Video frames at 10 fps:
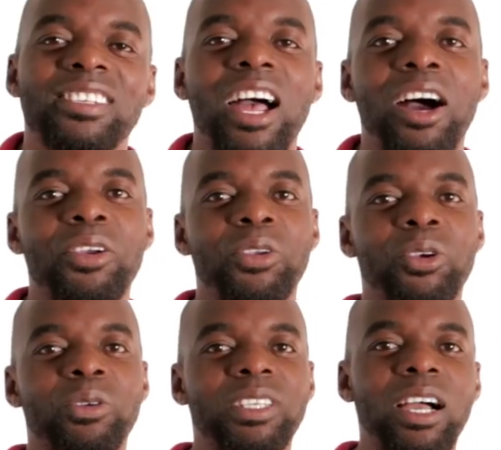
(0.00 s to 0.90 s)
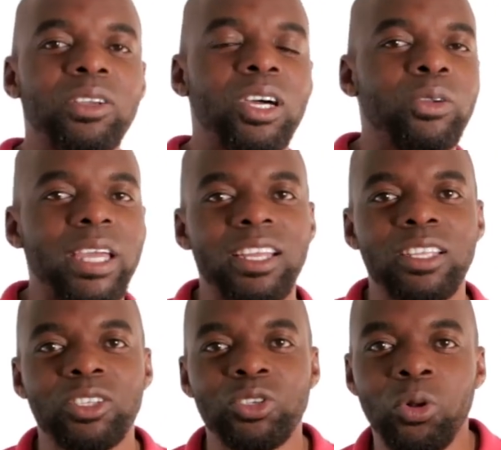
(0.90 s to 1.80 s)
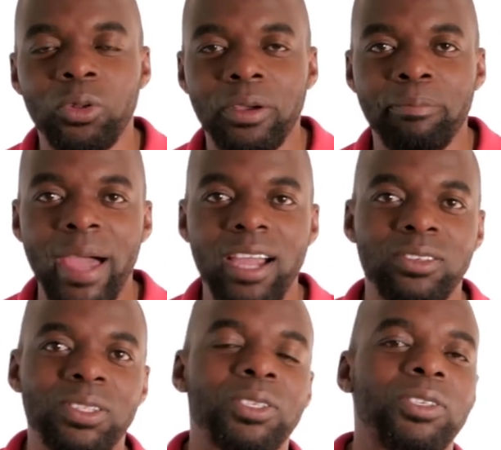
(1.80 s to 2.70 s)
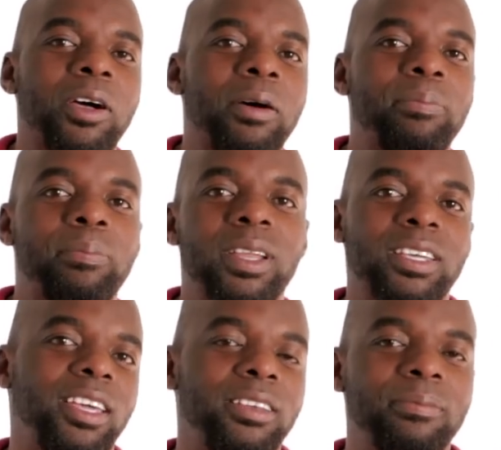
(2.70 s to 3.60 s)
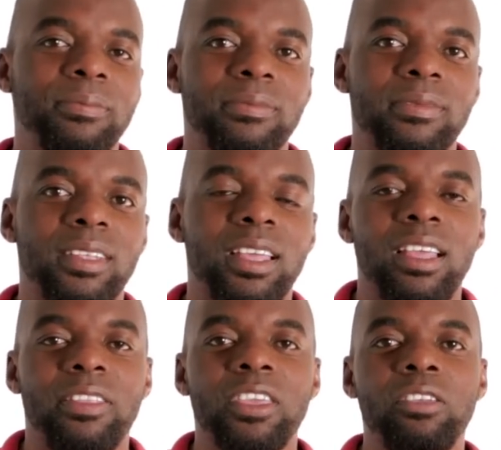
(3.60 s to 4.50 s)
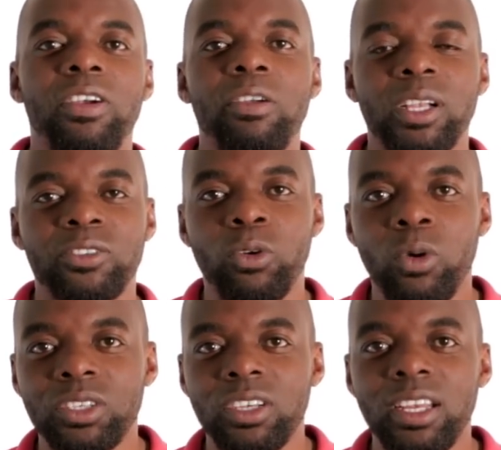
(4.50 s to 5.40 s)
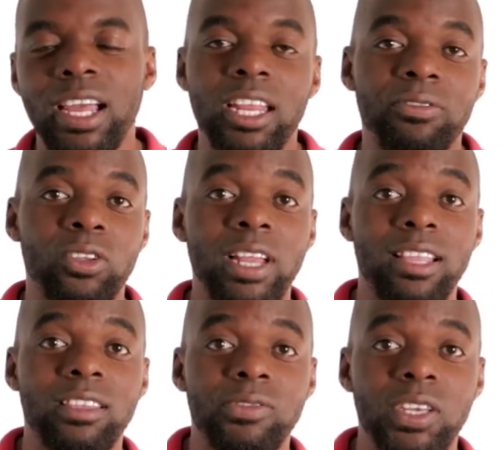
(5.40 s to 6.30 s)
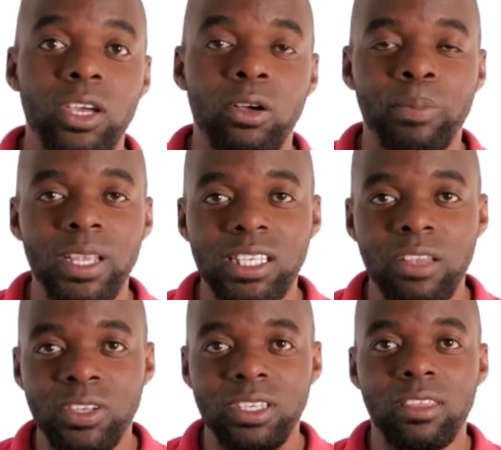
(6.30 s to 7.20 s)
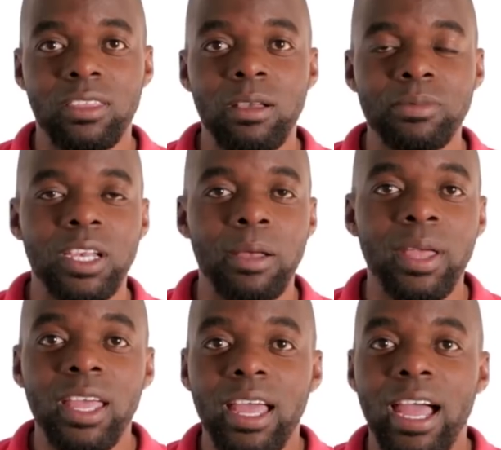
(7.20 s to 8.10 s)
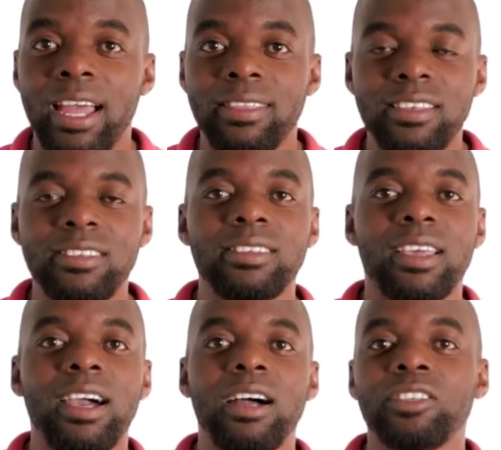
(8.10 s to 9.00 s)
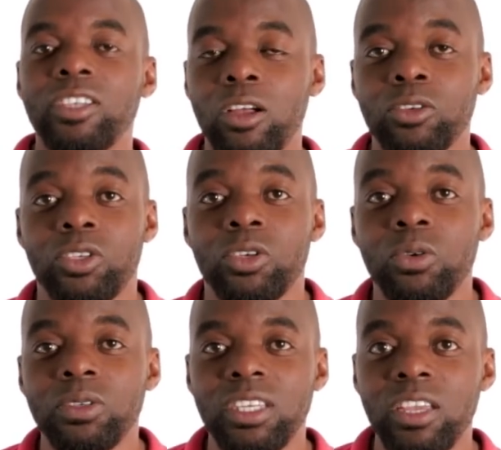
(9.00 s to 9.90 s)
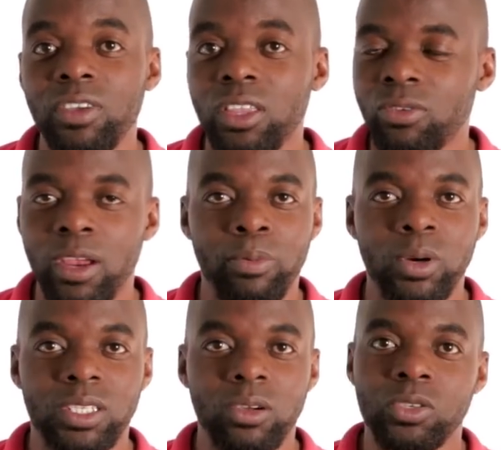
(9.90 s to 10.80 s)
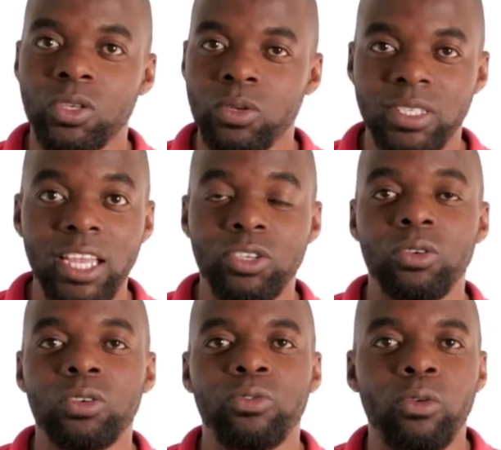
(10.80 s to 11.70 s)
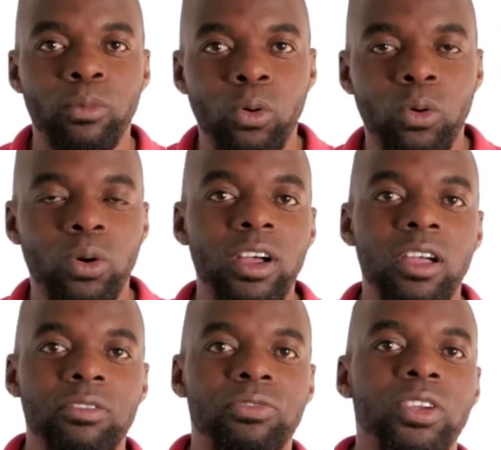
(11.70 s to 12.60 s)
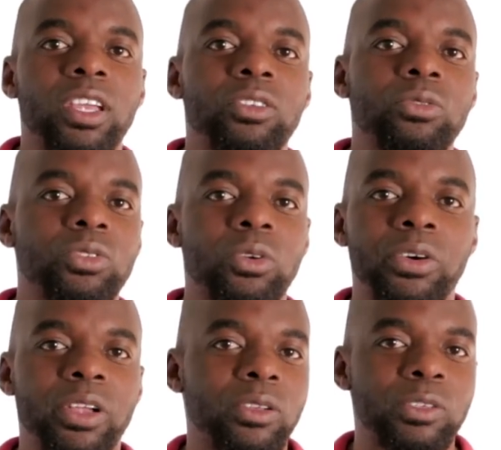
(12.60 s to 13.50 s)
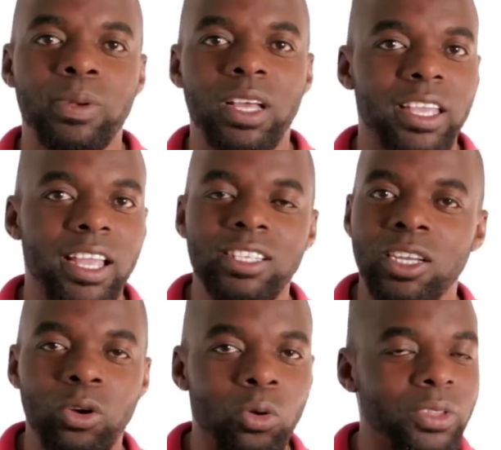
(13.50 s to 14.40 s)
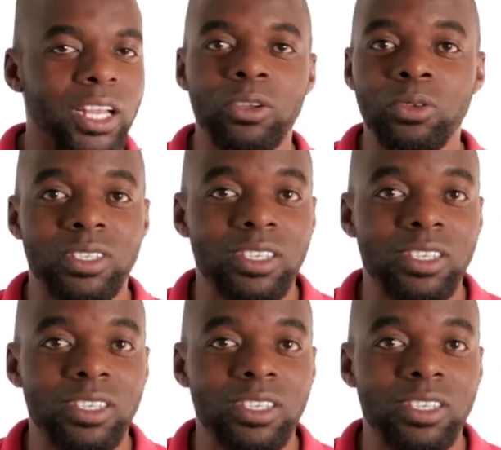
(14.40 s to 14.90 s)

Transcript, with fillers: is how you download and install the Back to the Top plugin. Thank you very much for watching, and if you like this video, please give us a thumbs up. And this is a countdown to DB 3.0, so stay tuned for more free tutorials, plugins, and all that good